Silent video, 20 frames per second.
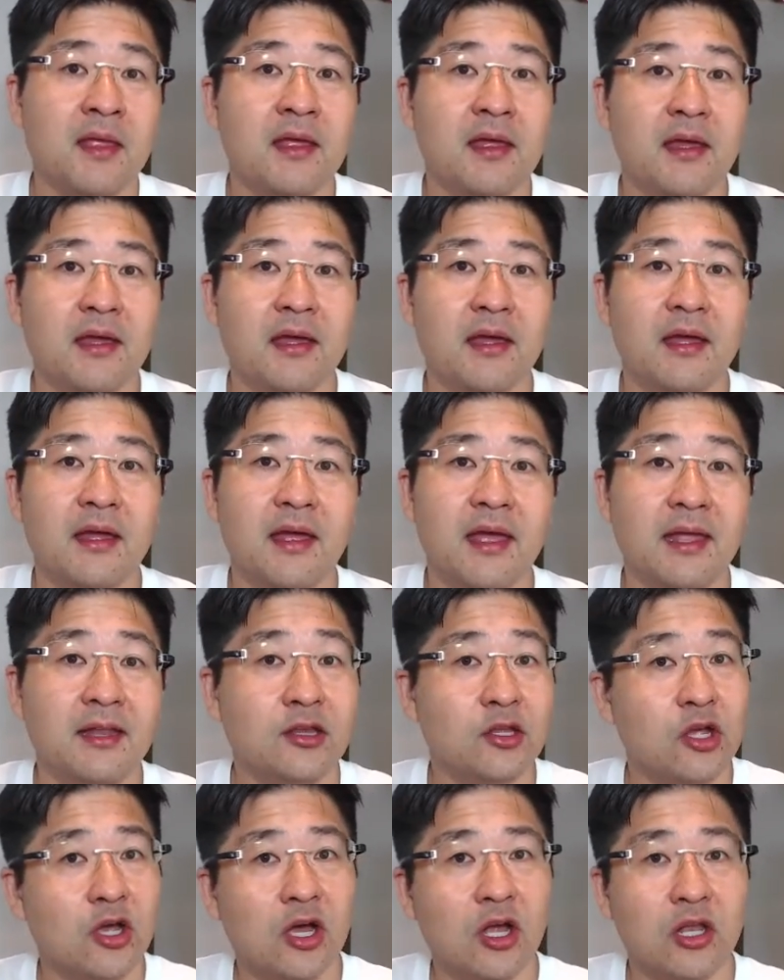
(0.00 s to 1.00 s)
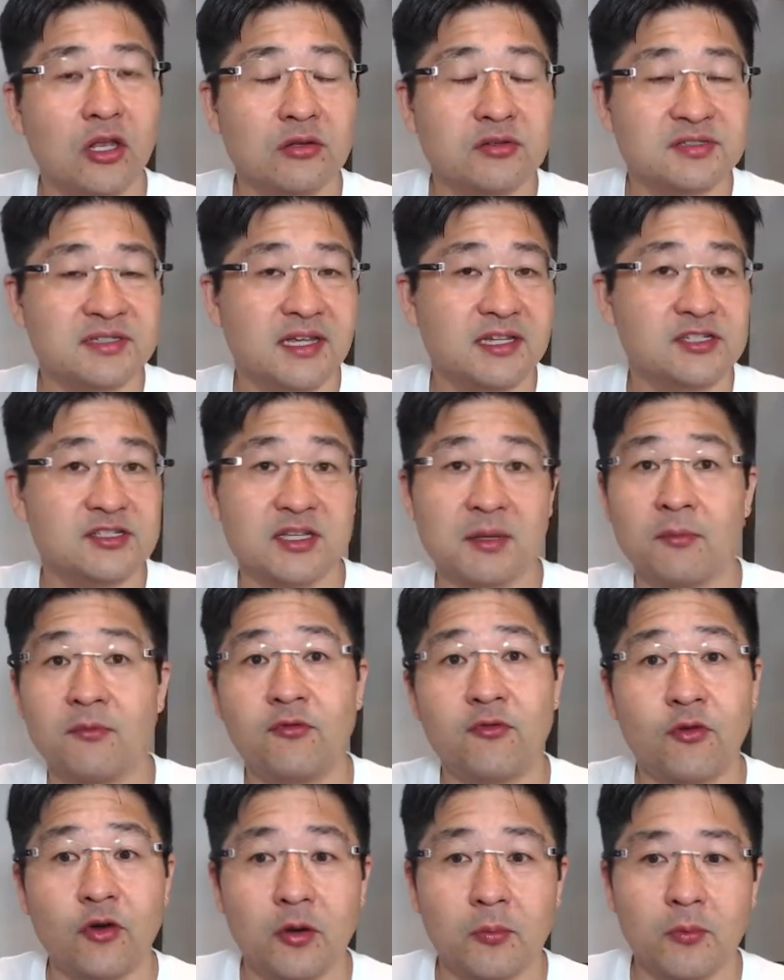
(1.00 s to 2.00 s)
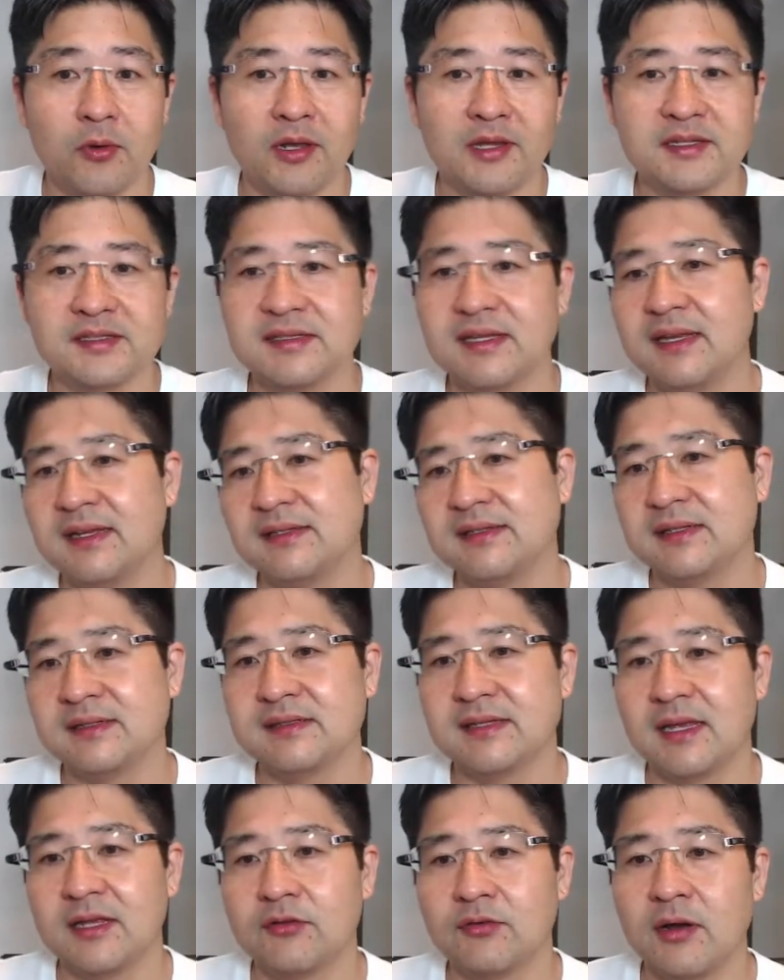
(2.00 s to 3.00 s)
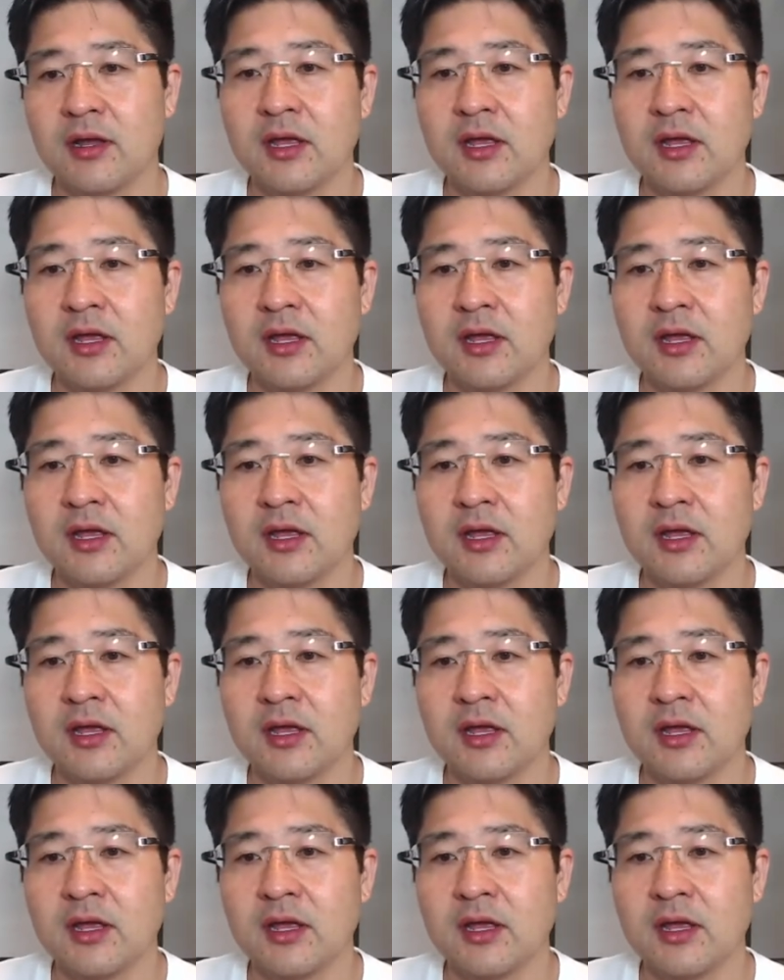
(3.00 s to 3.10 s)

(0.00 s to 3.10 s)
add columns, add some formulas, etc.